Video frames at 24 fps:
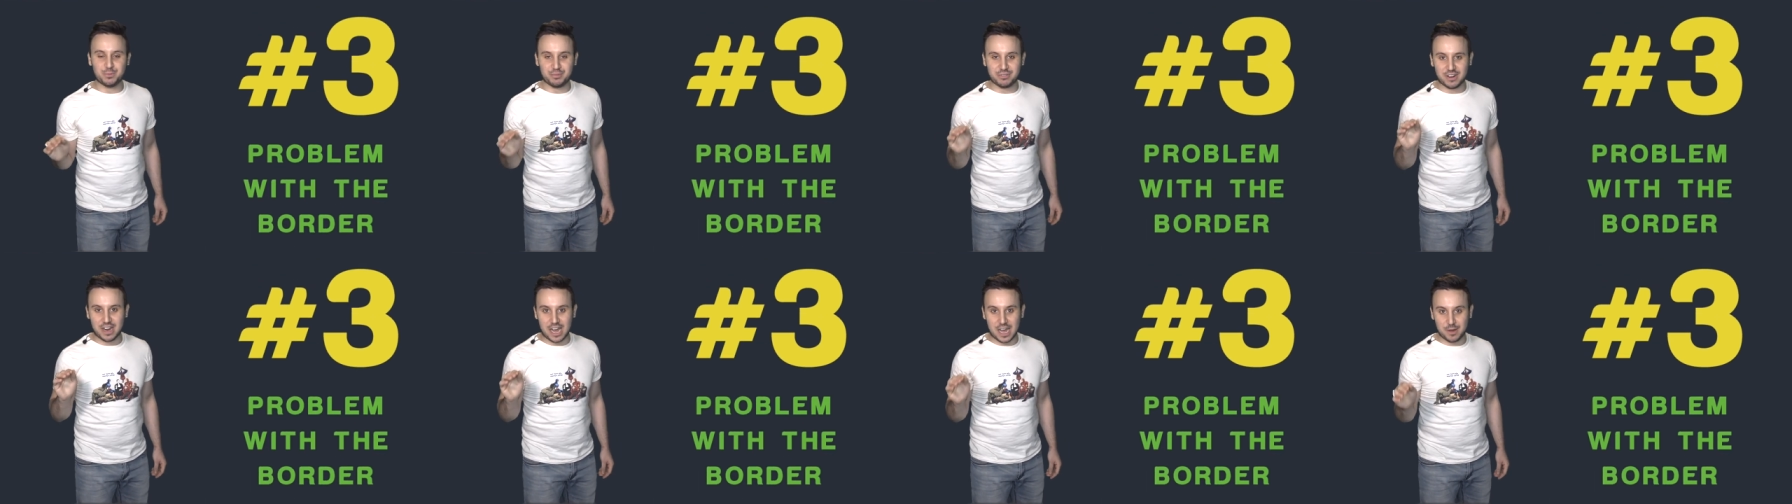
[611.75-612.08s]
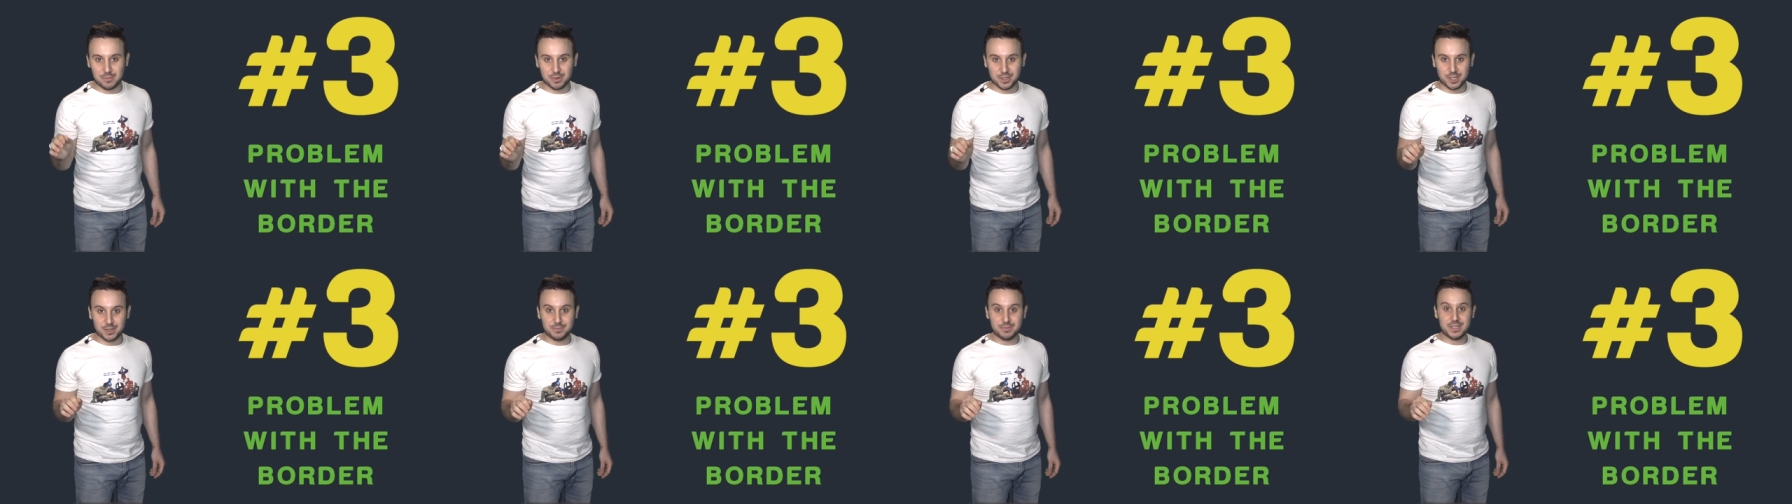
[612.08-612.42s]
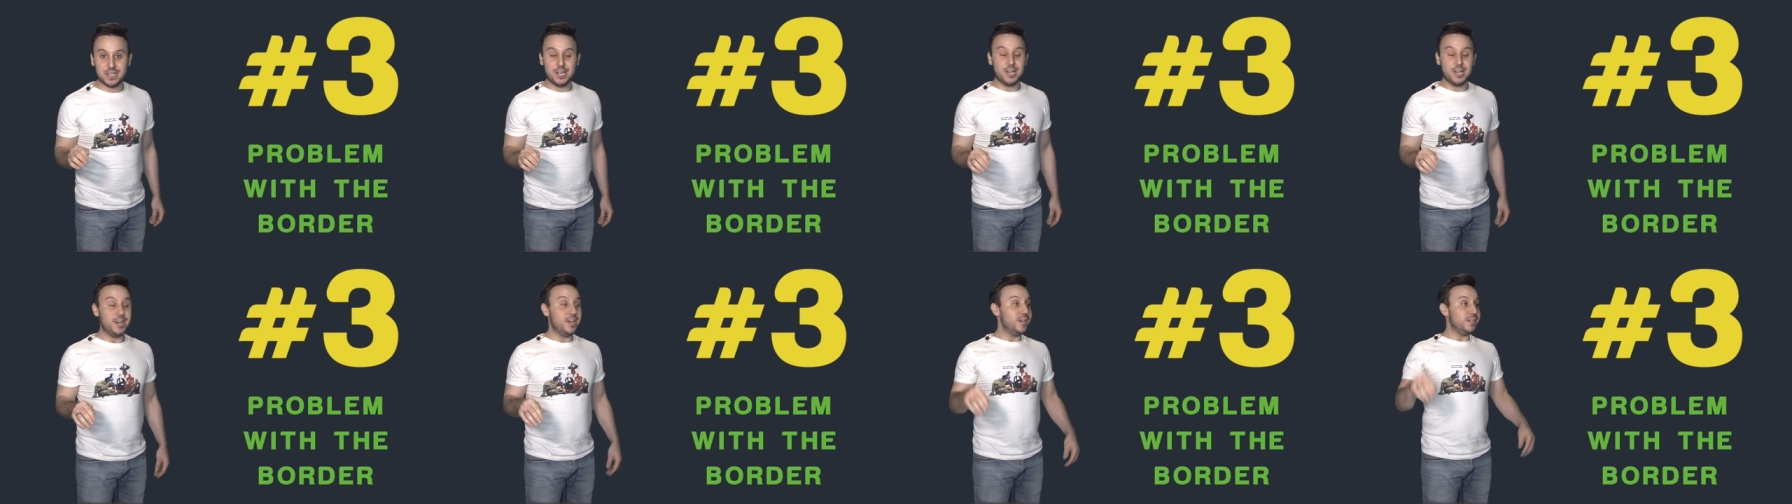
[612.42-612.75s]
problem.
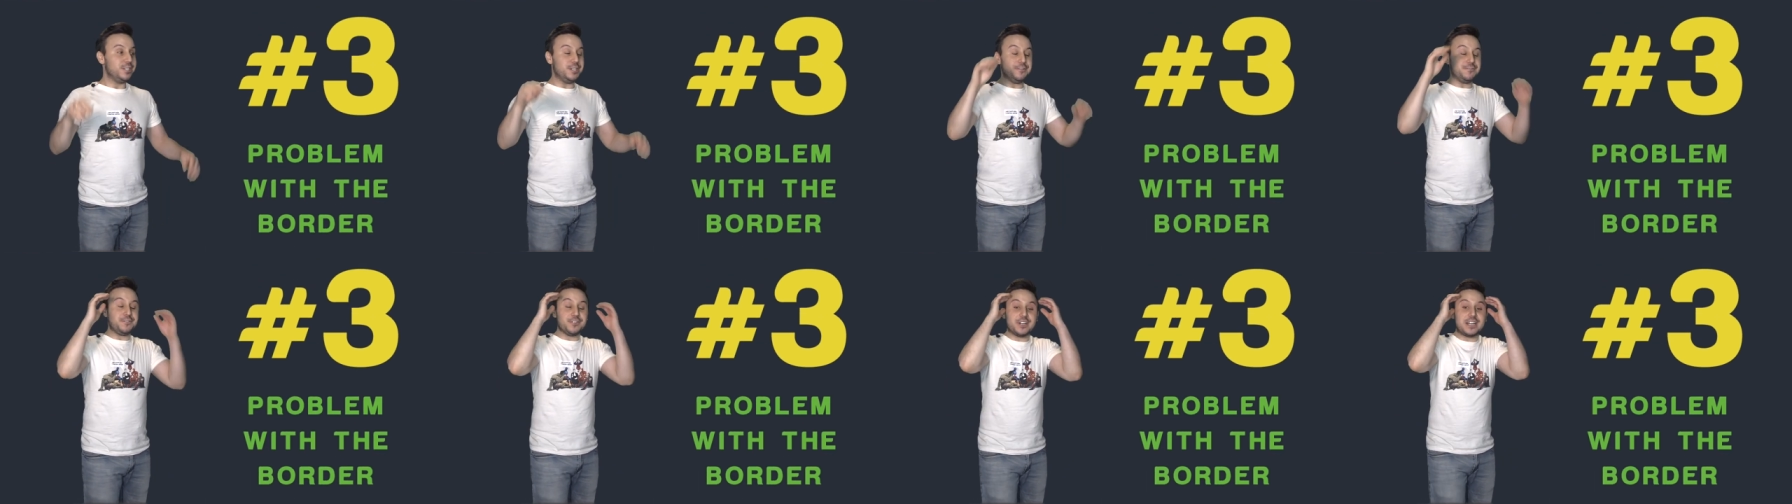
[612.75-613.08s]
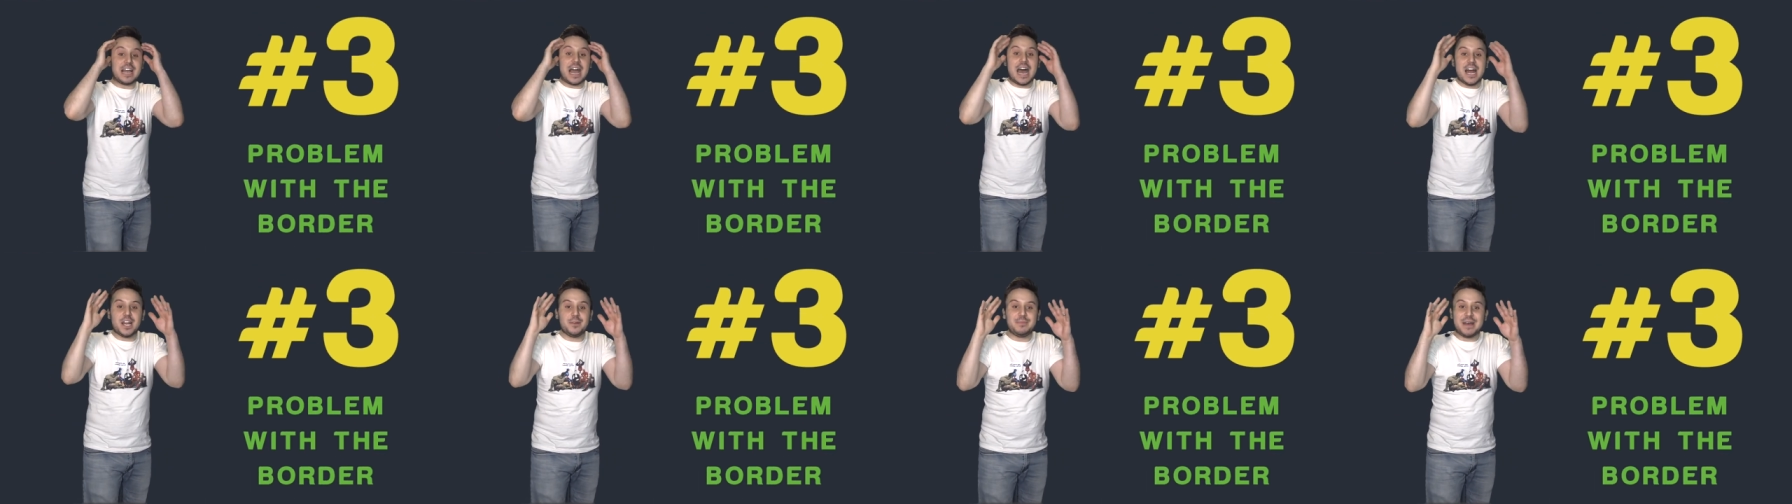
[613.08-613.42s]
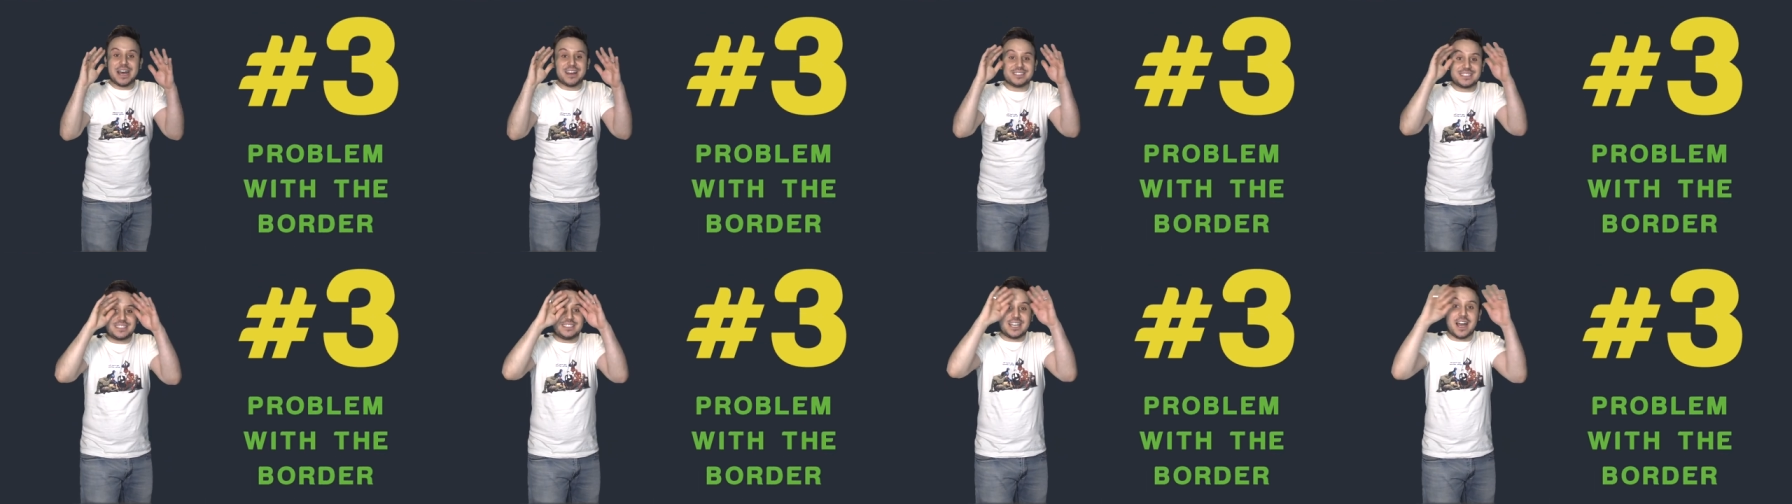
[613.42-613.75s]
You forgot
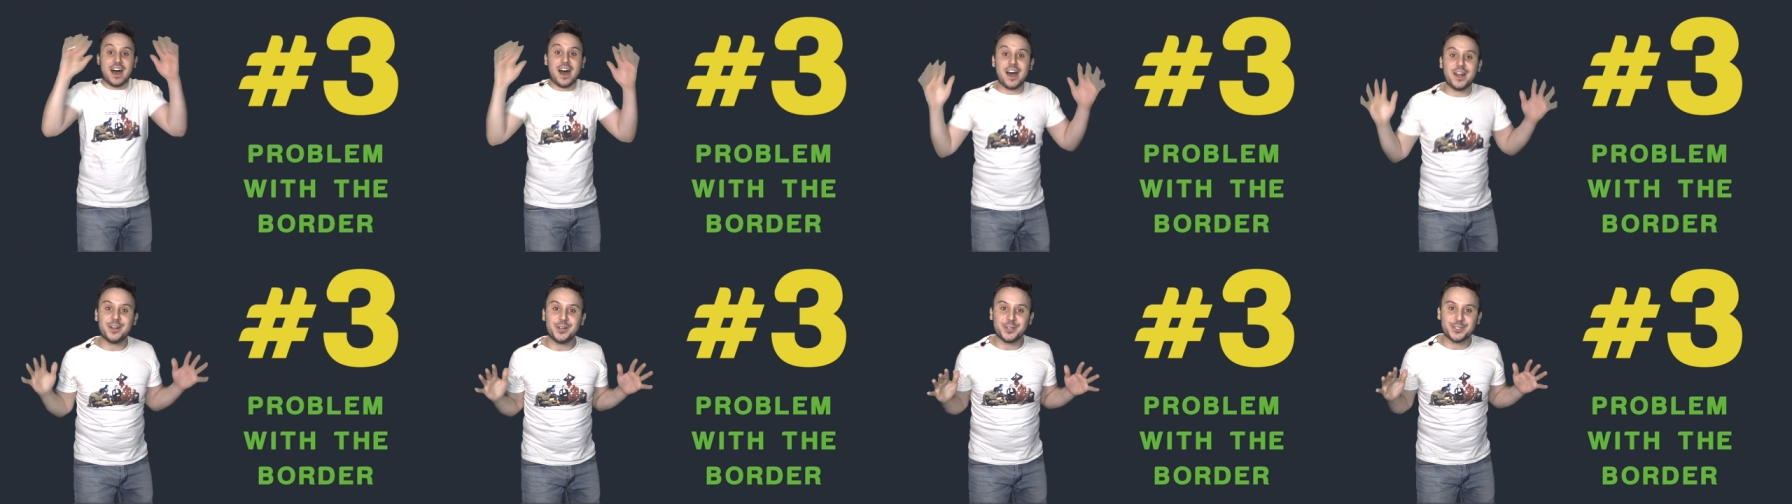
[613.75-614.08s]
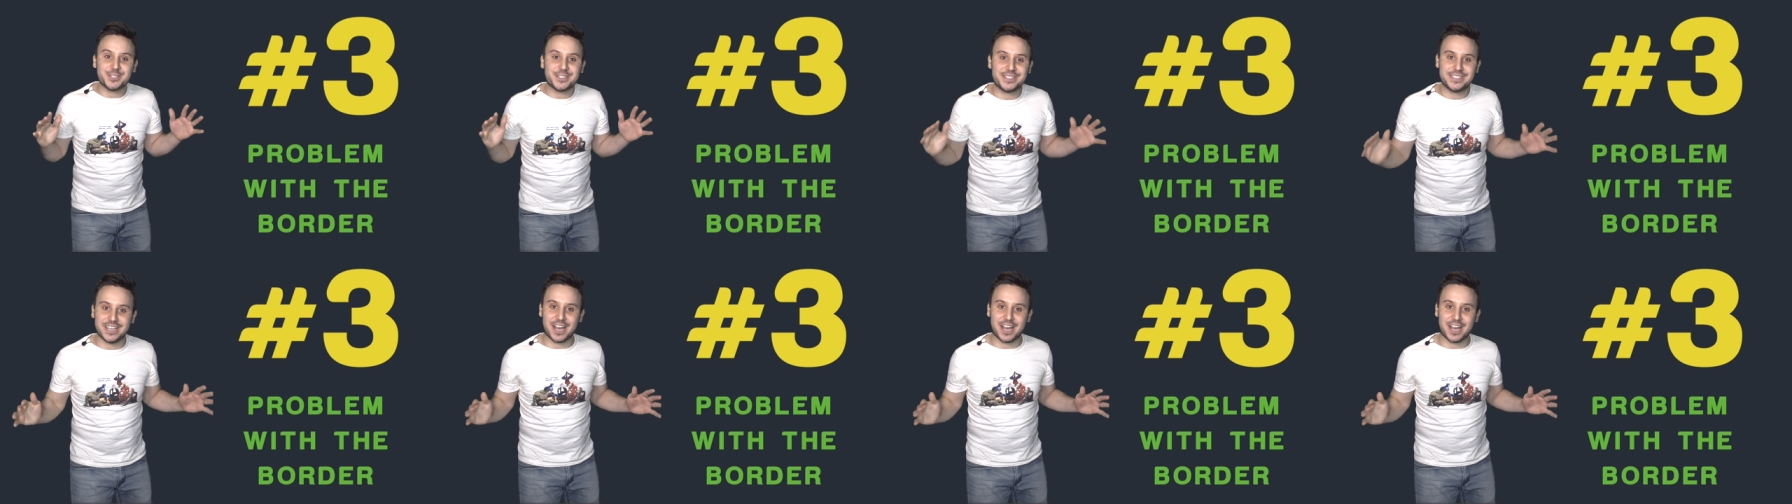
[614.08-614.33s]
about tunnels,